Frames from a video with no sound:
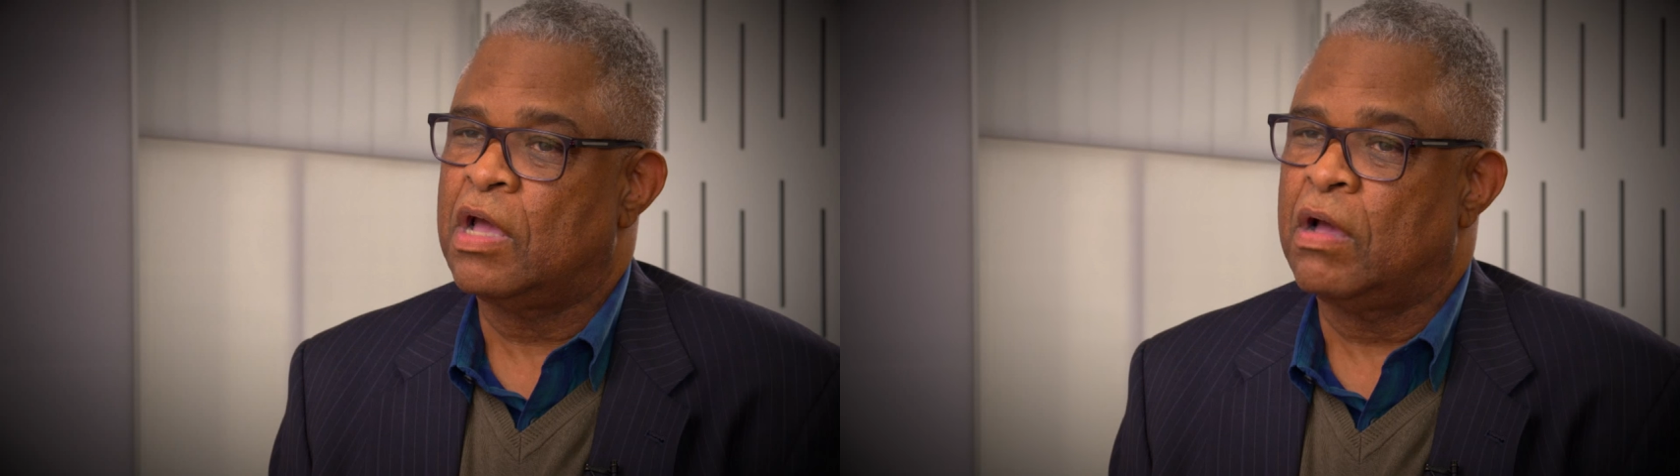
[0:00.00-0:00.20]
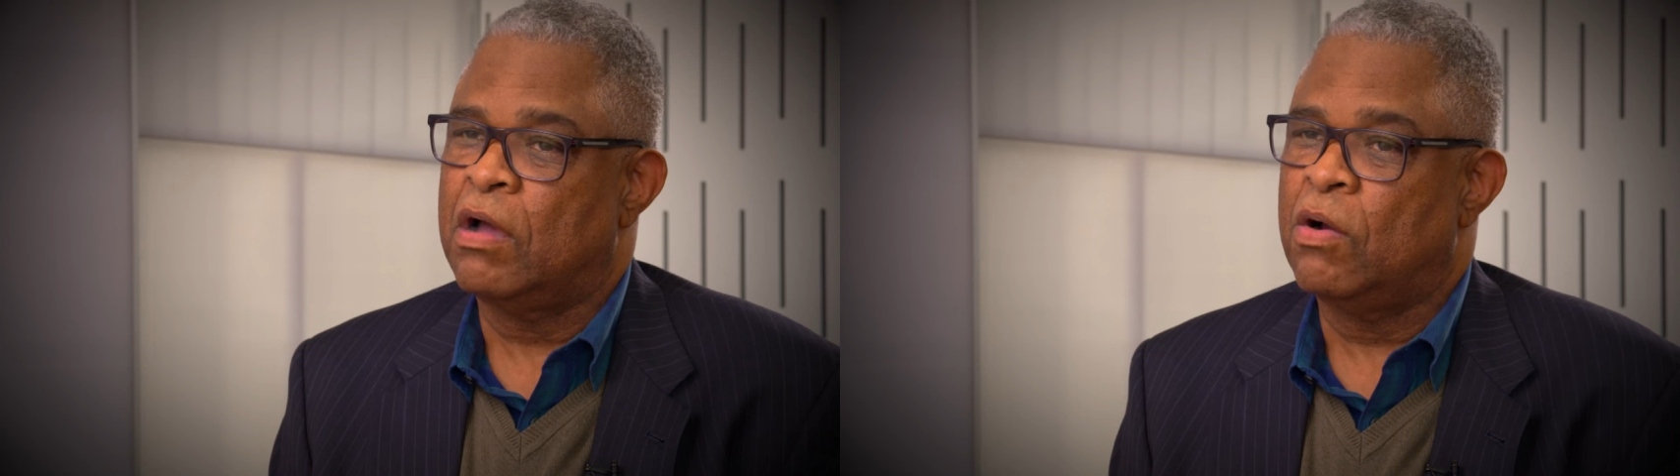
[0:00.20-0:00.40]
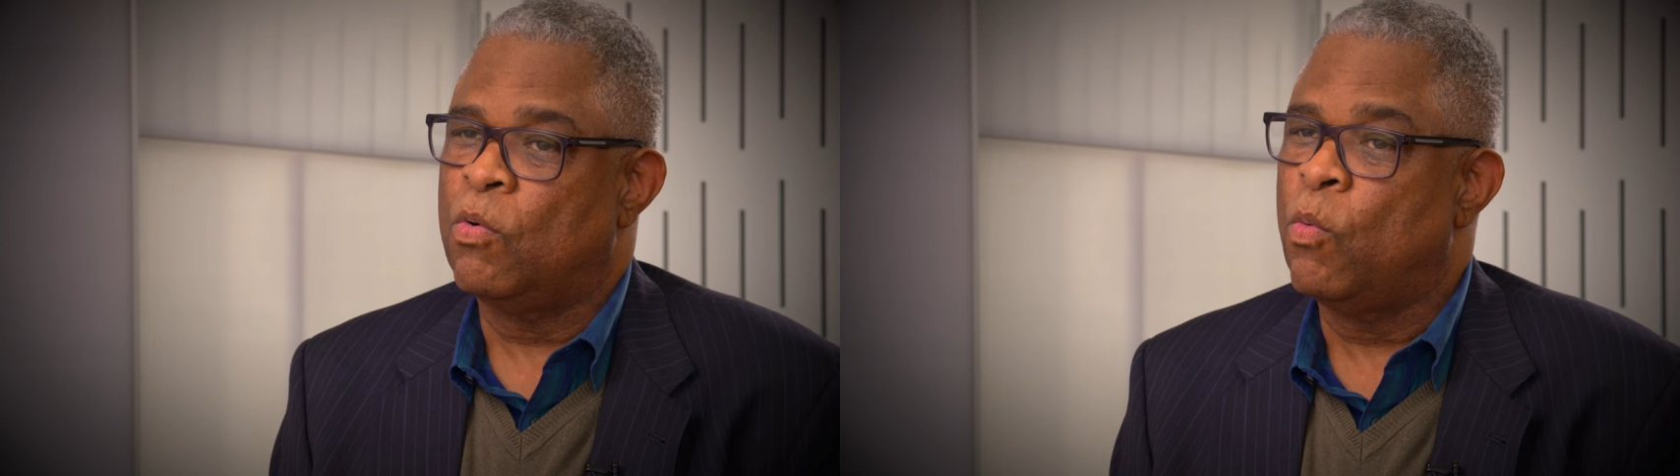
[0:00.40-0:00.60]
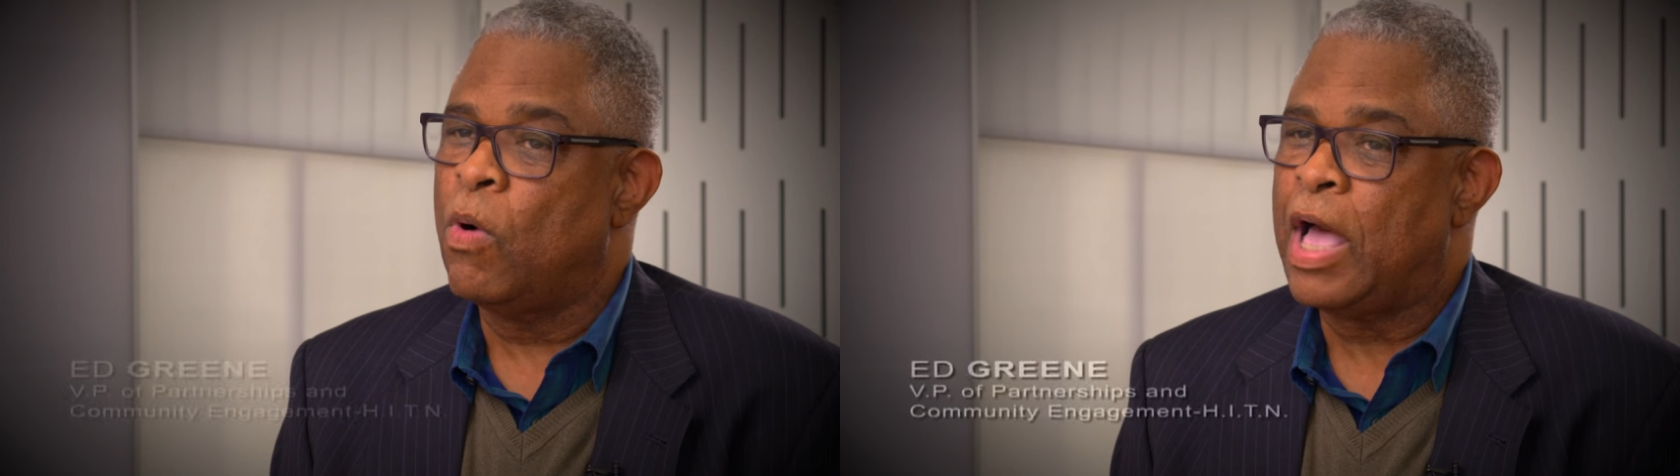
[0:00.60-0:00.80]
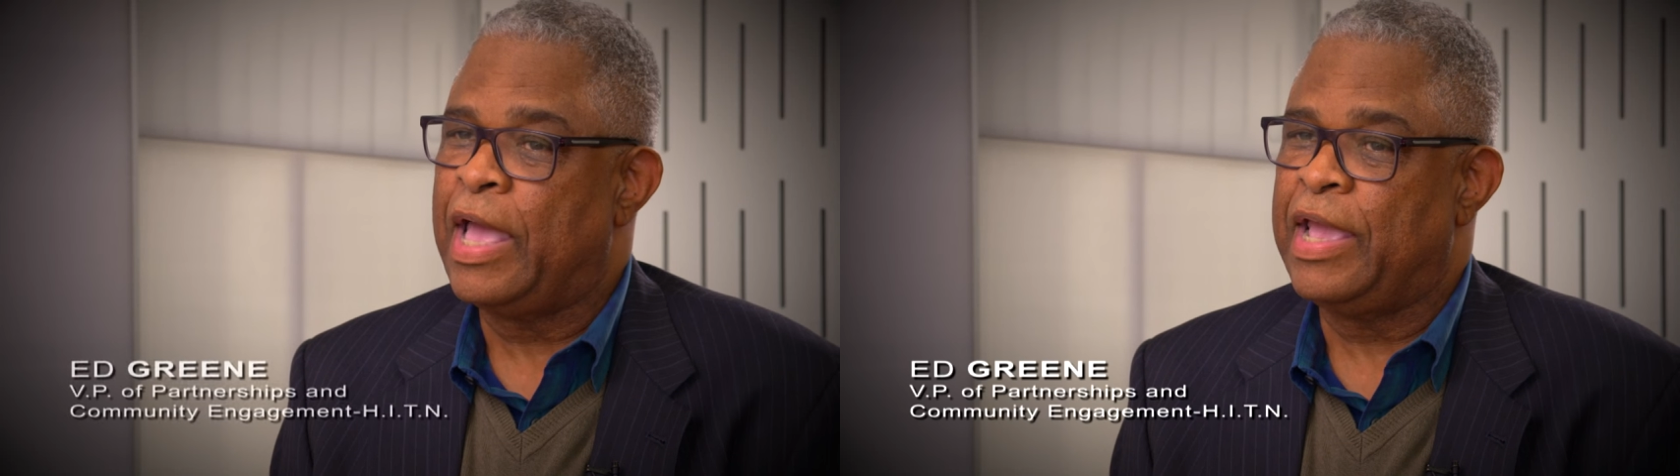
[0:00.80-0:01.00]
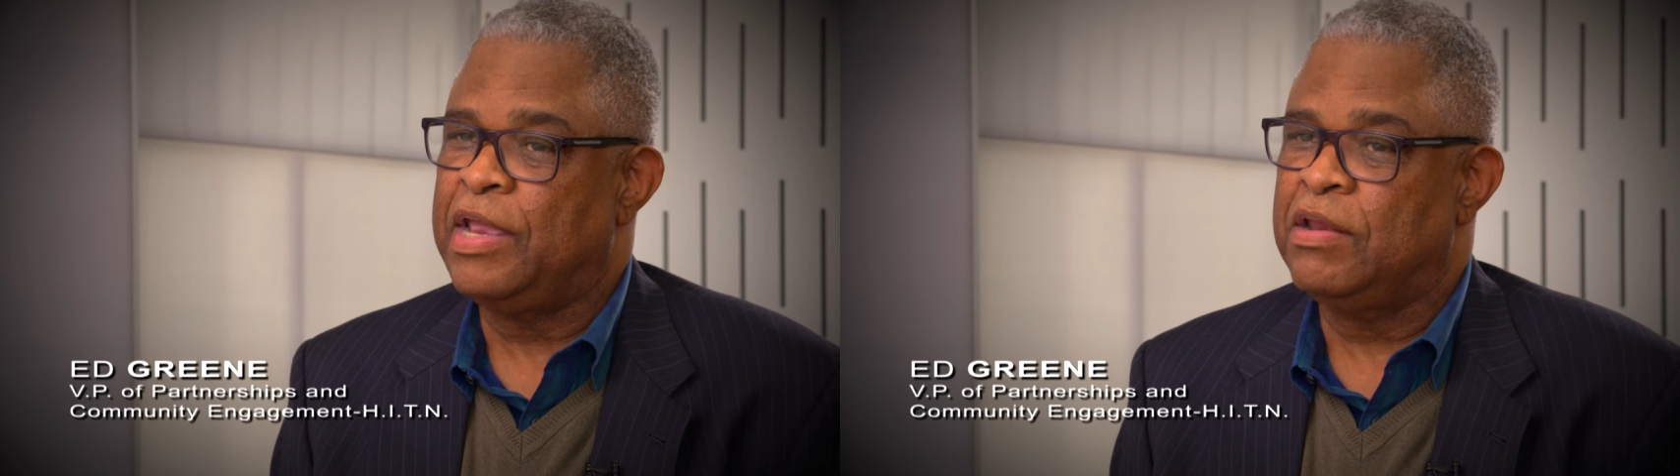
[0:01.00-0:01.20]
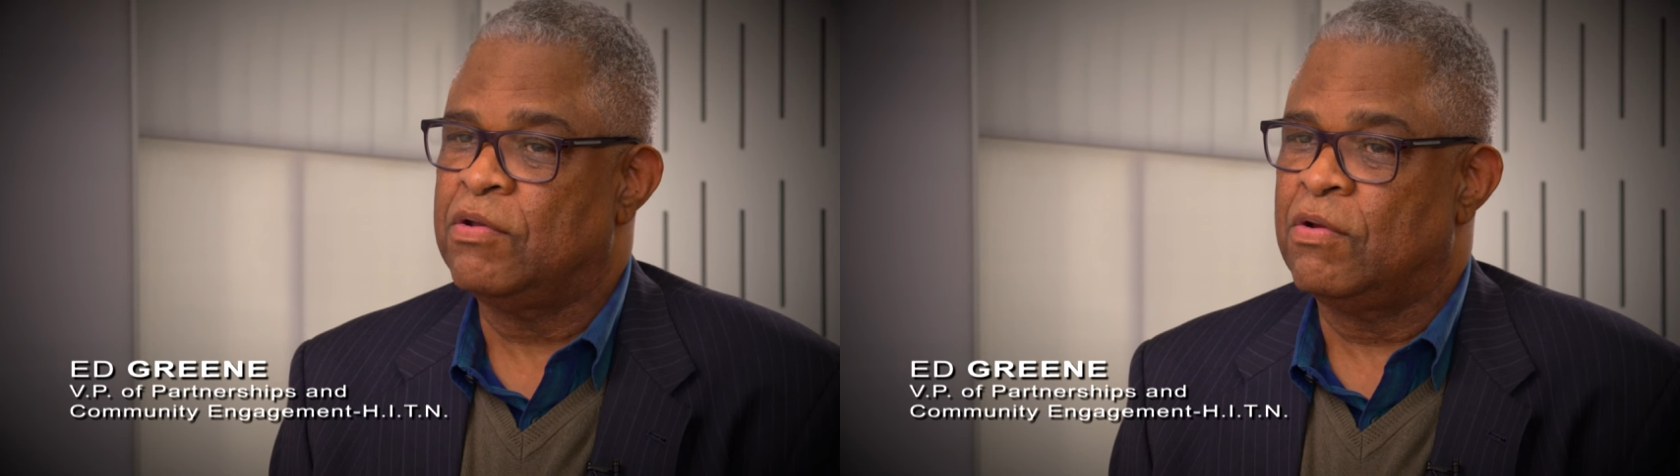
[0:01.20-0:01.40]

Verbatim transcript: a wide